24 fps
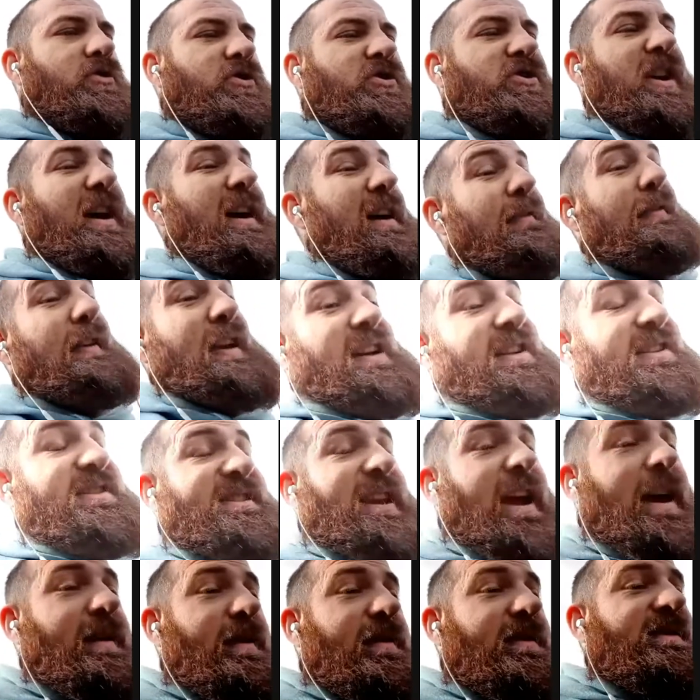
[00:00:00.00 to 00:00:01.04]
So I think
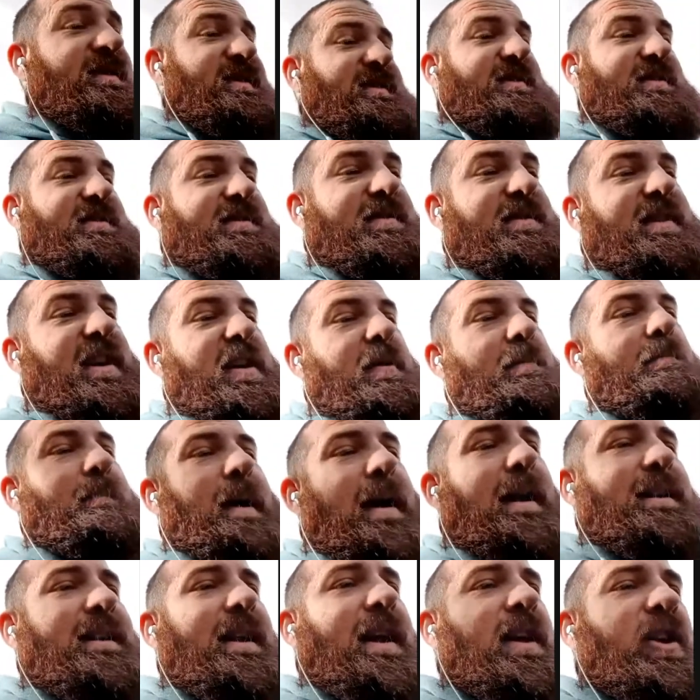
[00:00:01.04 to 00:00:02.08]

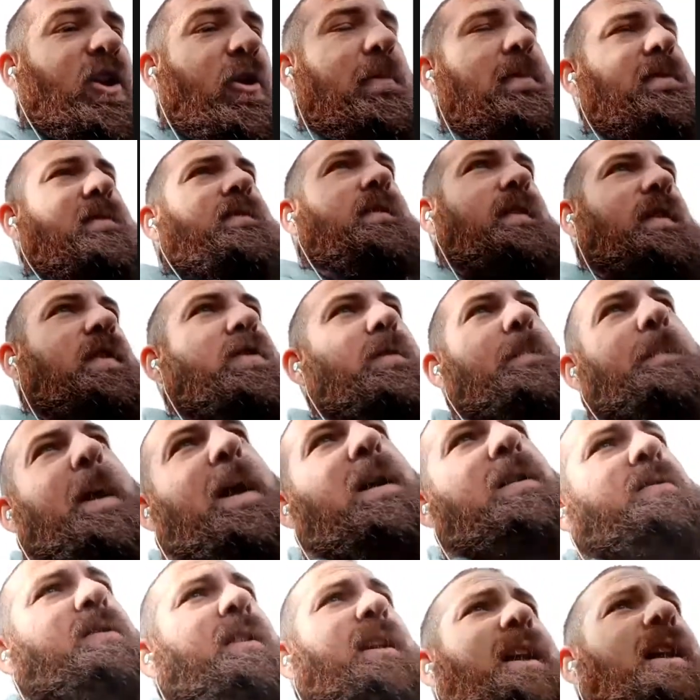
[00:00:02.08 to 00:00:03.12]
Tinamenga coming through,
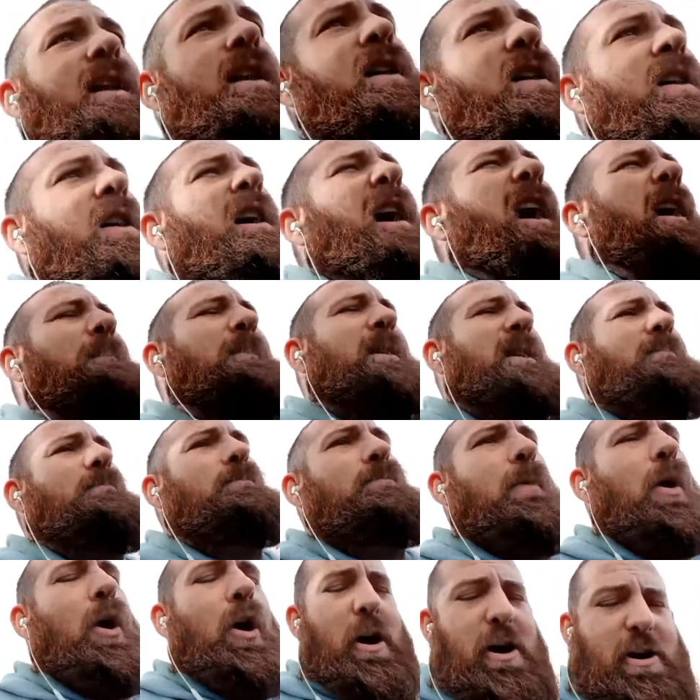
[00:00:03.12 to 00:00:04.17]
apparently, I mean,
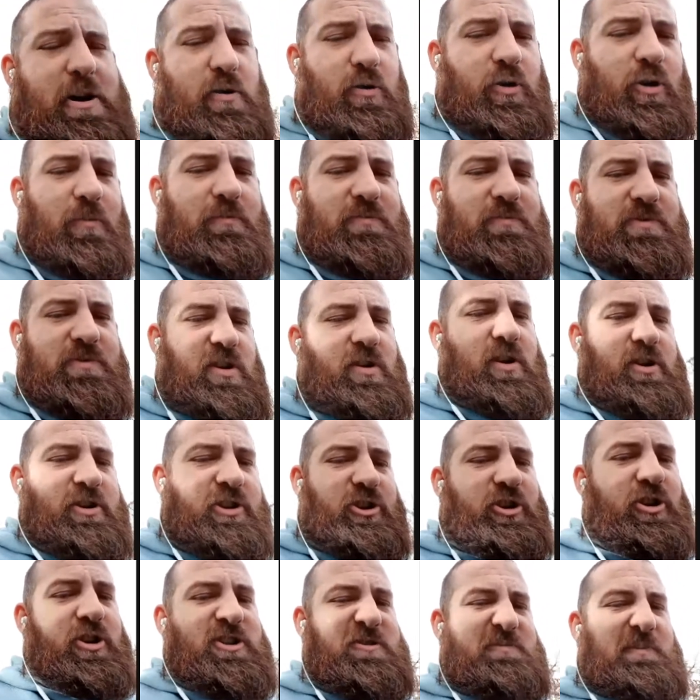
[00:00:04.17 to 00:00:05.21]
Martin, who comes on our
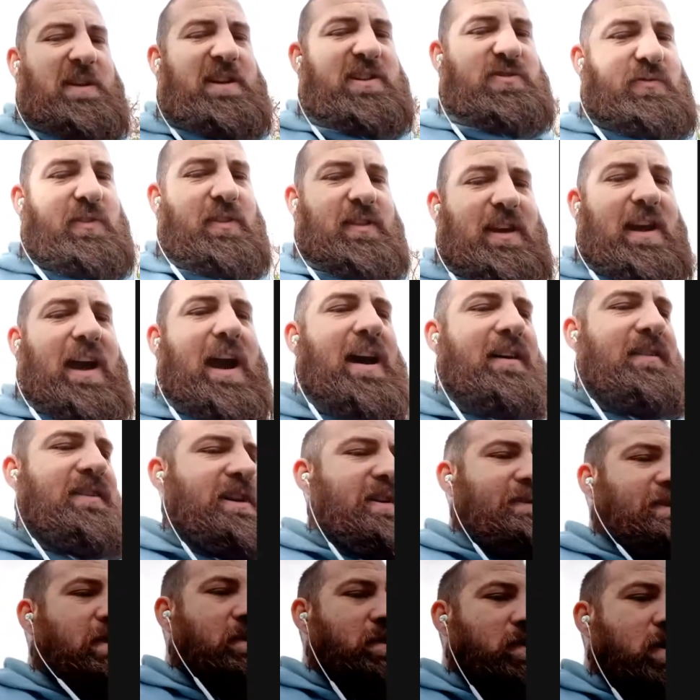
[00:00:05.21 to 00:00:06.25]
show, speaks really highly of
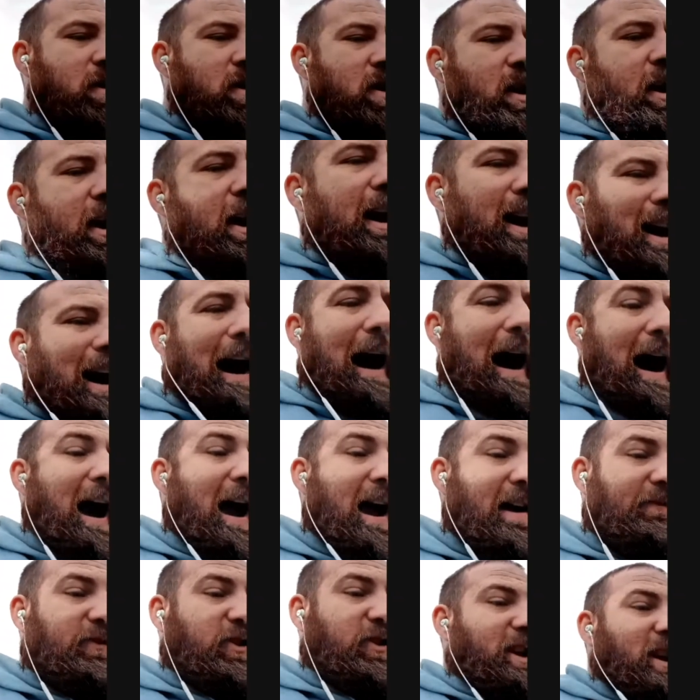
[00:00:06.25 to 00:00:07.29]
him.
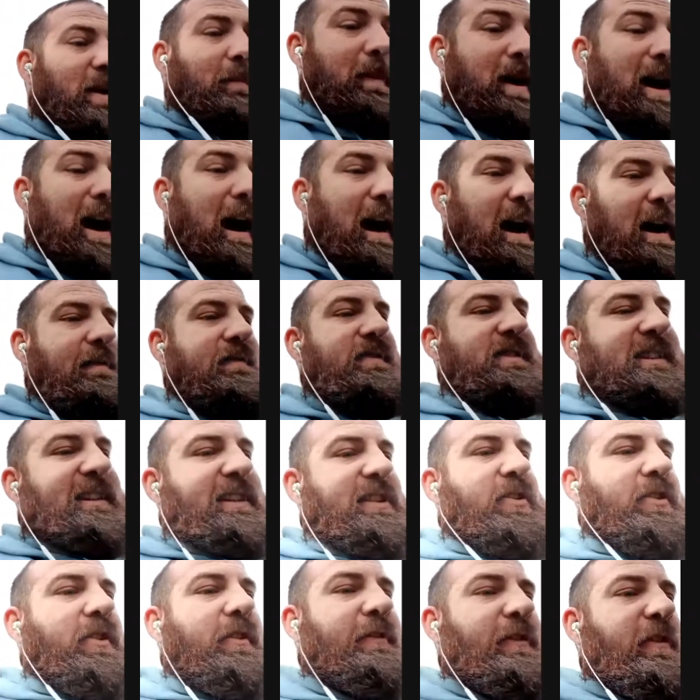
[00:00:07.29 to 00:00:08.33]
I've got to admit, I haven't seen
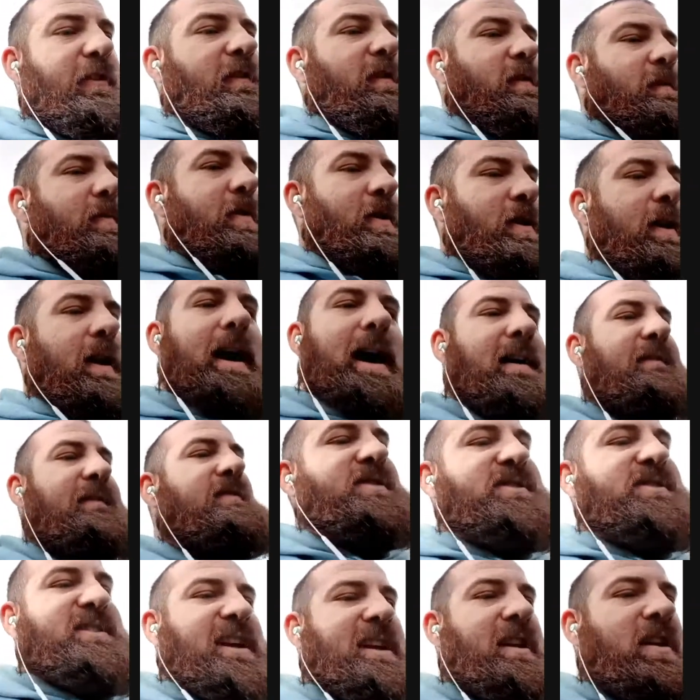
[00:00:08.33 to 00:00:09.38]
enough of him. I
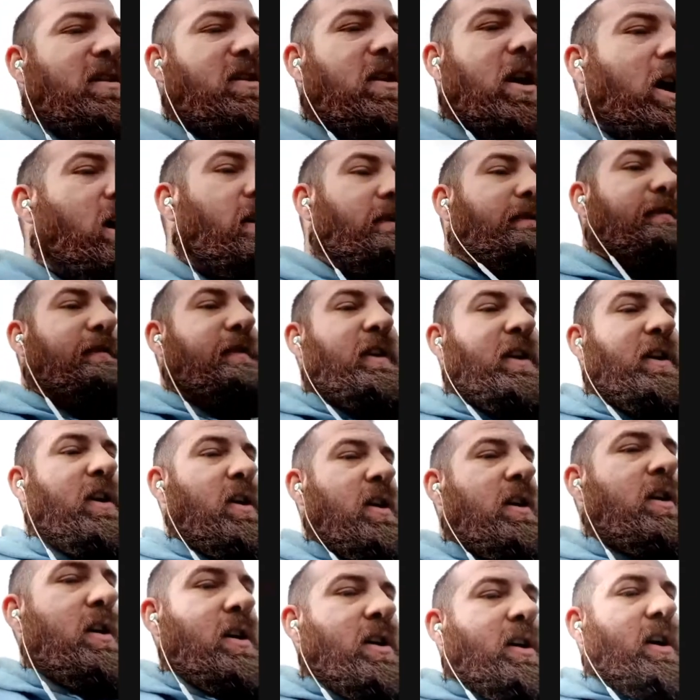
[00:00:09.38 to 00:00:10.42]
haven't seen a lot of
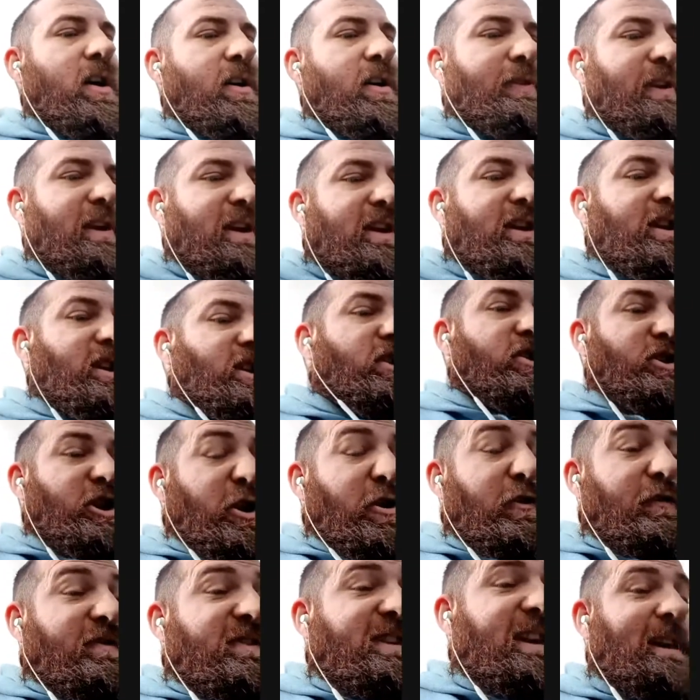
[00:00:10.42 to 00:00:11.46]
the
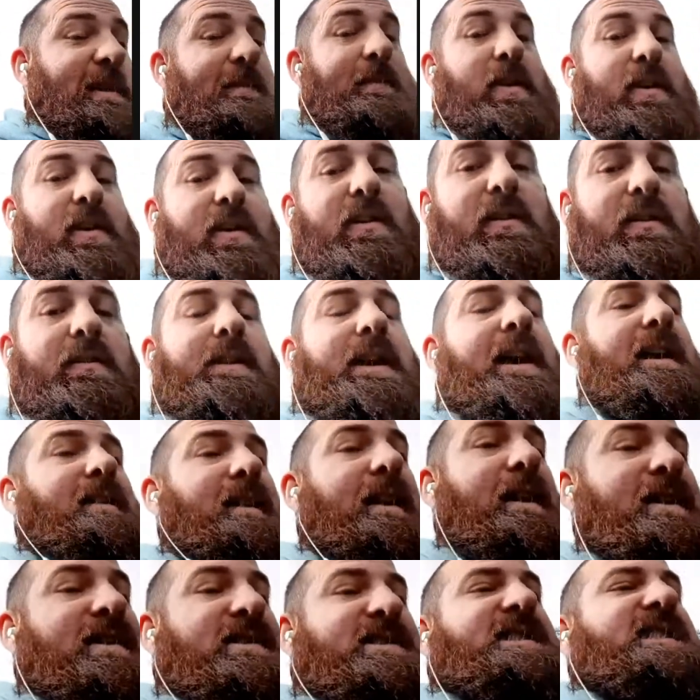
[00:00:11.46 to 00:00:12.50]
youth team
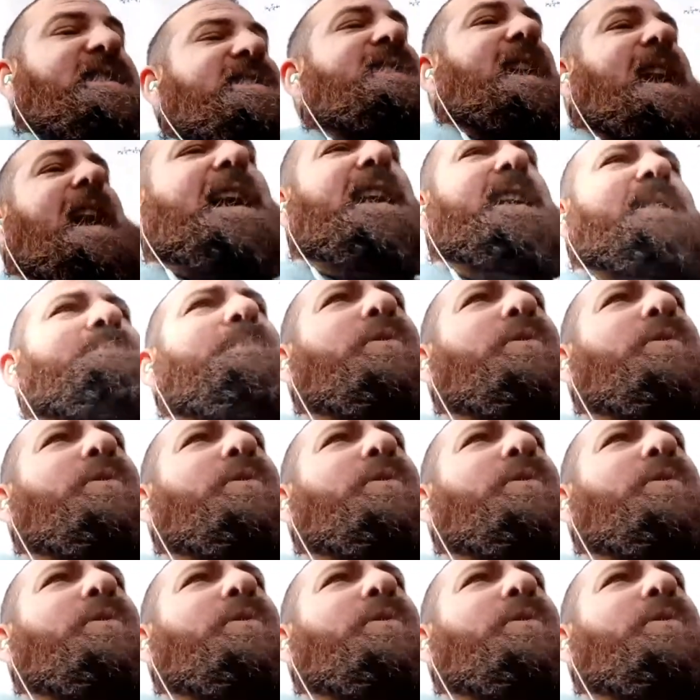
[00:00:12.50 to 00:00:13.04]
lately since I